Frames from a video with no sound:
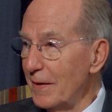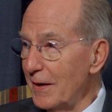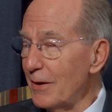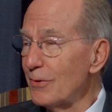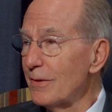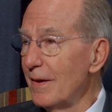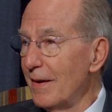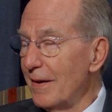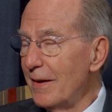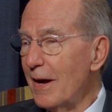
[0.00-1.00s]
Yes.
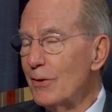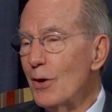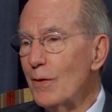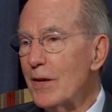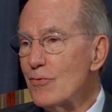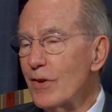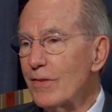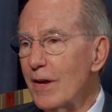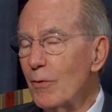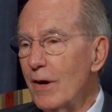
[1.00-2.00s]
Yeah. You know, the interesting
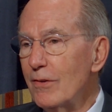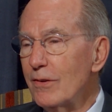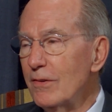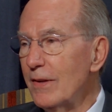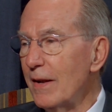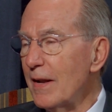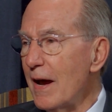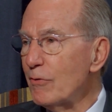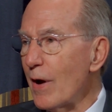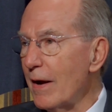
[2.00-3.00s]
thing is that
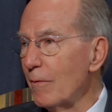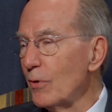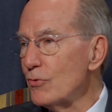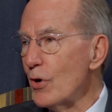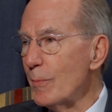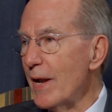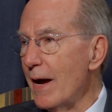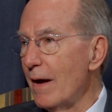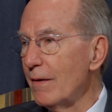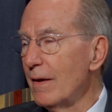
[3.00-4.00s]
after I was termed
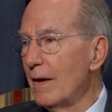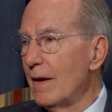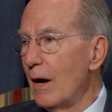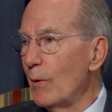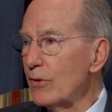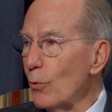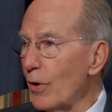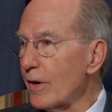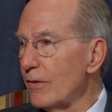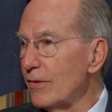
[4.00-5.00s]
out, I went to
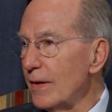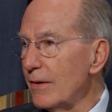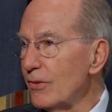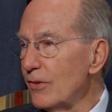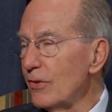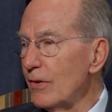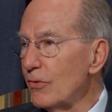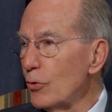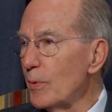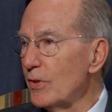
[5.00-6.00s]
work as the assistant
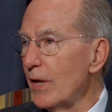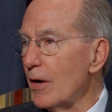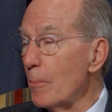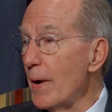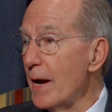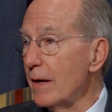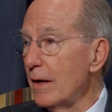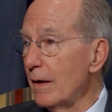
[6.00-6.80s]
superintendent of banking.